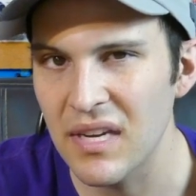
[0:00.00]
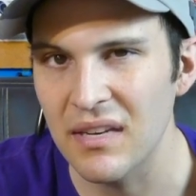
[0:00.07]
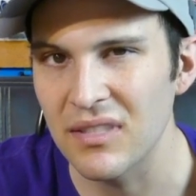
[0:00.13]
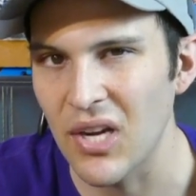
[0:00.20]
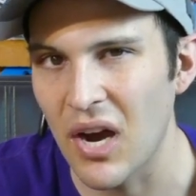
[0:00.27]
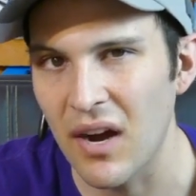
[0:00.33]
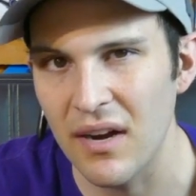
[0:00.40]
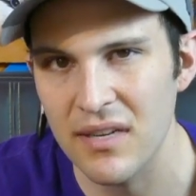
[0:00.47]
and
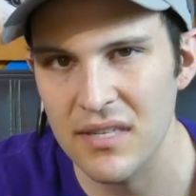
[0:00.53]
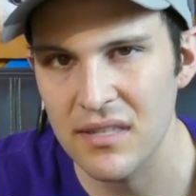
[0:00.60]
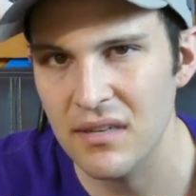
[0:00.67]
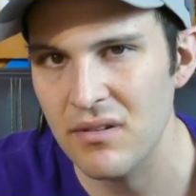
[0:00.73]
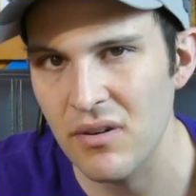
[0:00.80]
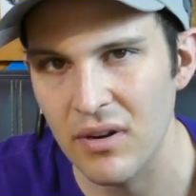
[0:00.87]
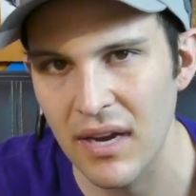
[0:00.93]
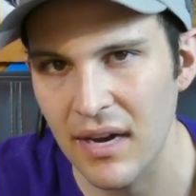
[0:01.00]
toss.
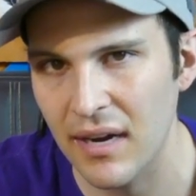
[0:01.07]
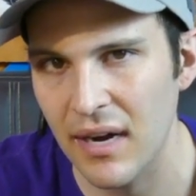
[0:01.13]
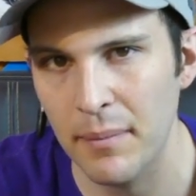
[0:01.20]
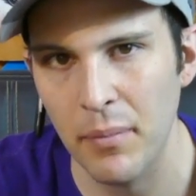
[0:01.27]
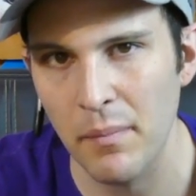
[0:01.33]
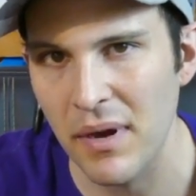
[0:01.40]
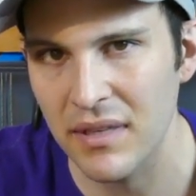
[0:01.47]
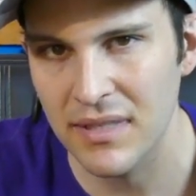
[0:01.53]
You'll get a
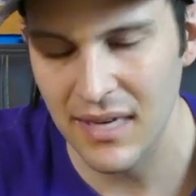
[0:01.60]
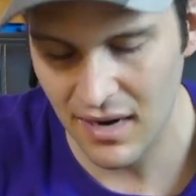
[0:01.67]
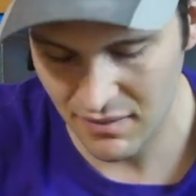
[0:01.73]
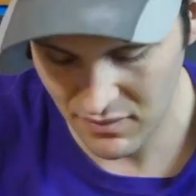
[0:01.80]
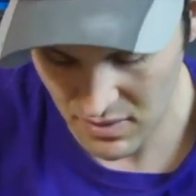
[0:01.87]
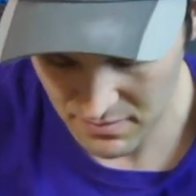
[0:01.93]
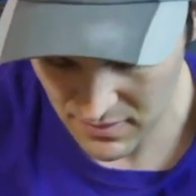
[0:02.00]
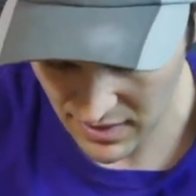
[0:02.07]
couple months out
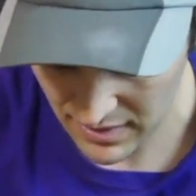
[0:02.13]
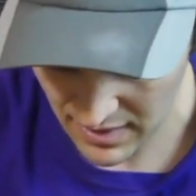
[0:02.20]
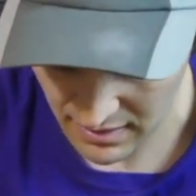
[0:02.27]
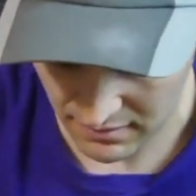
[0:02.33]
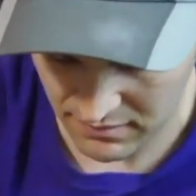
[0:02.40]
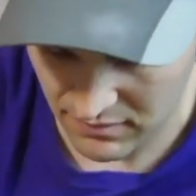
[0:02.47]
of them, and then